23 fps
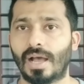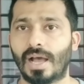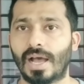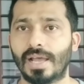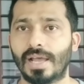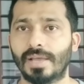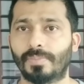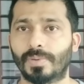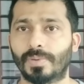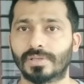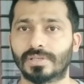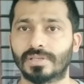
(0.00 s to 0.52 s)

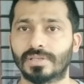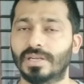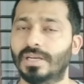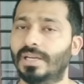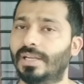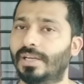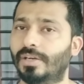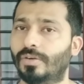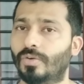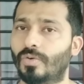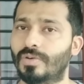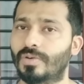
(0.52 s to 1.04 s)
I
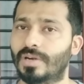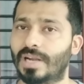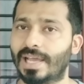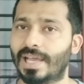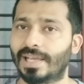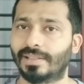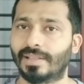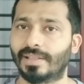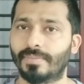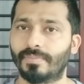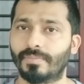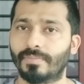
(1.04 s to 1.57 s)
personally don't
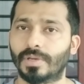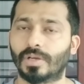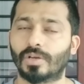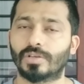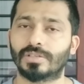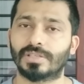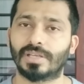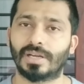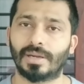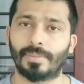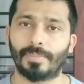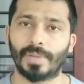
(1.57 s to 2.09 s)
like them
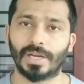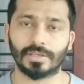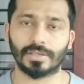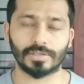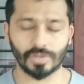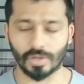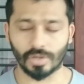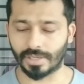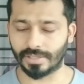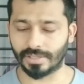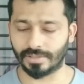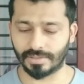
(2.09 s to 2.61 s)
because there are better
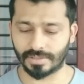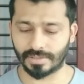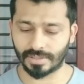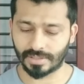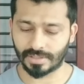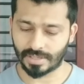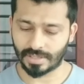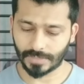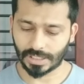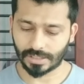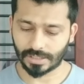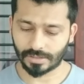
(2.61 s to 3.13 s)
choices.
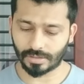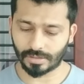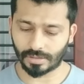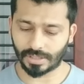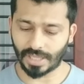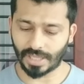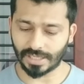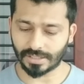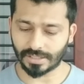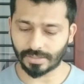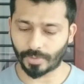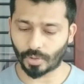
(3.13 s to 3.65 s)
So
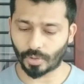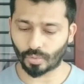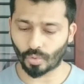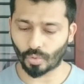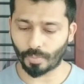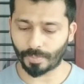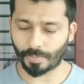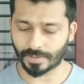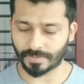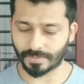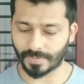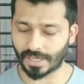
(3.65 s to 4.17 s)
that's about
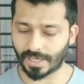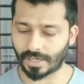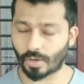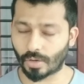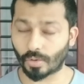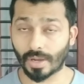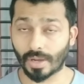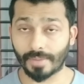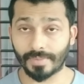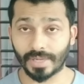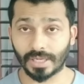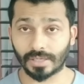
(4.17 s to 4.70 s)
Opus Men. Now
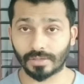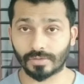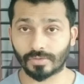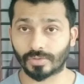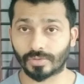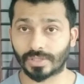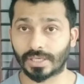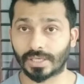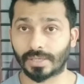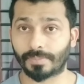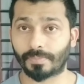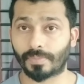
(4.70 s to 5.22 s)
coming
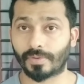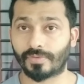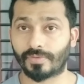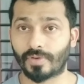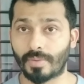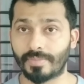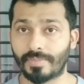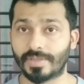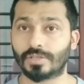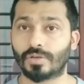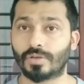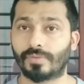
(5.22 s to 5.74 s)
to the
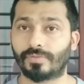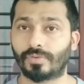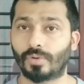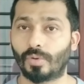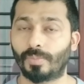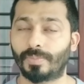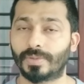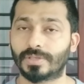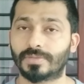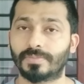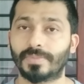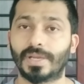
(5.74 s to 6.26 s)
performance of
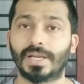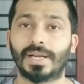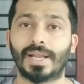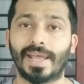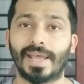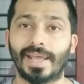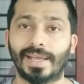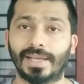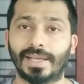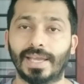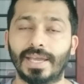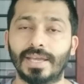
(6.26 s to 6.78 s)
Opus Men,
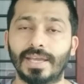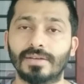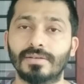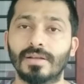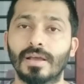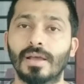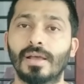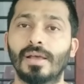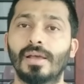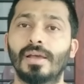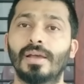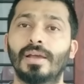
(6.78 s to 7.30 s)
again
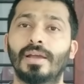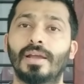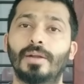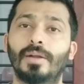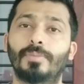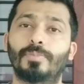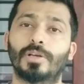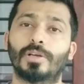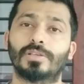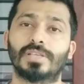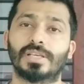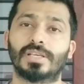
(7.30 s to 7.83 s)

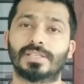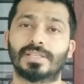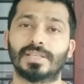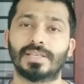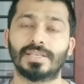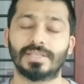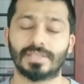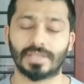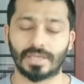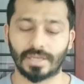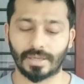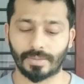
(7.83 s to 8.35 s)
it projects
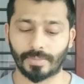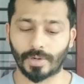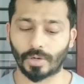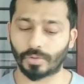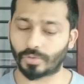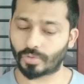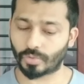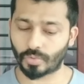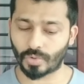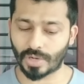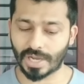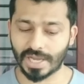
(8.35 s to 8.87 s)
easily
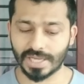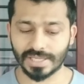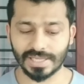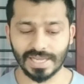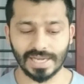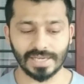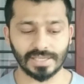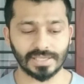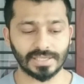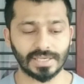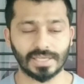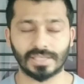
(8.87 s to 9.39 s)
about 2 hours
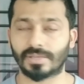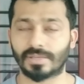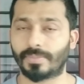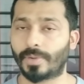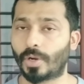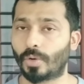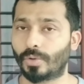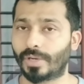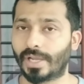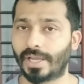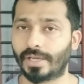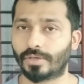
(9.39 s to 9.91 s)
and stays
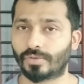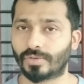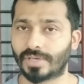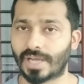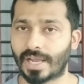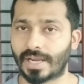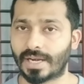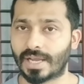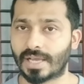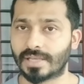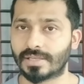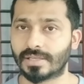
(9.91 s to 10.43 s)
about 8 to
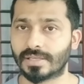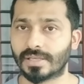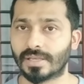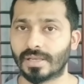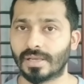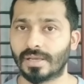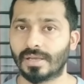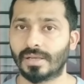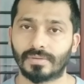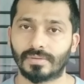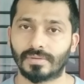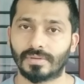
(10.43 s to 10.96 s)
9 hours.
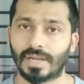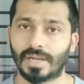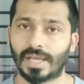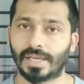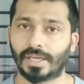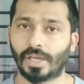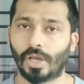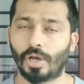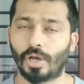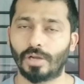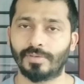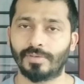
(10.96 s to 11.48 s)

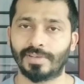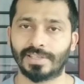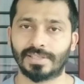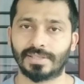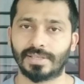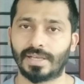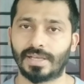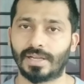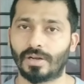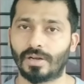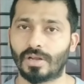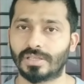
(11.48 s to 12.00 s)
Like I always
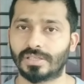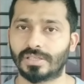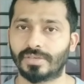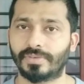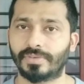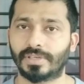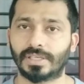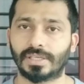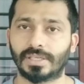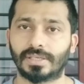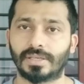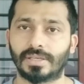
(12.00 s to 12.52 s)
say,
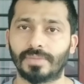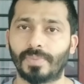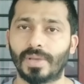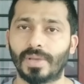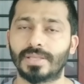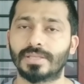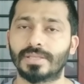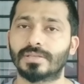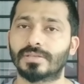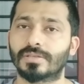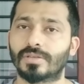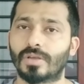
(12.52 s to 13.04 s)
longevity
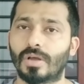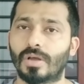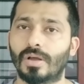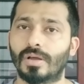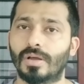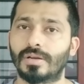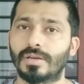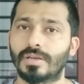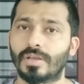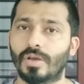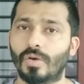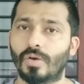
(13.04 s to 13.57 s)
depends
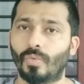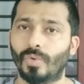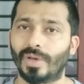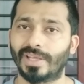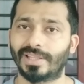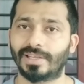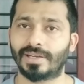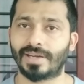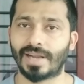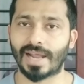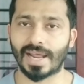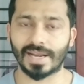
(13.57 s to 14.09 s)
on your
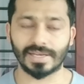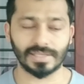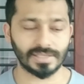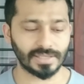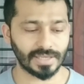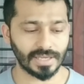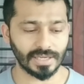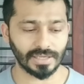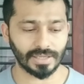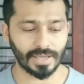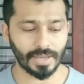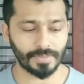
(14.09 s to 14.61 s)
weather and
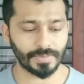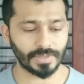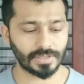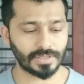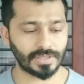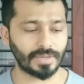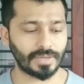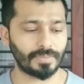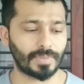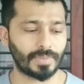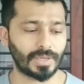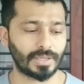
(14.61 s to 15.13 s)
skin
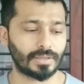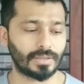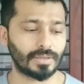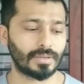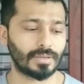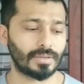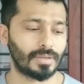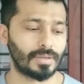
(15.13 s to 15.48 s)
chemistry, but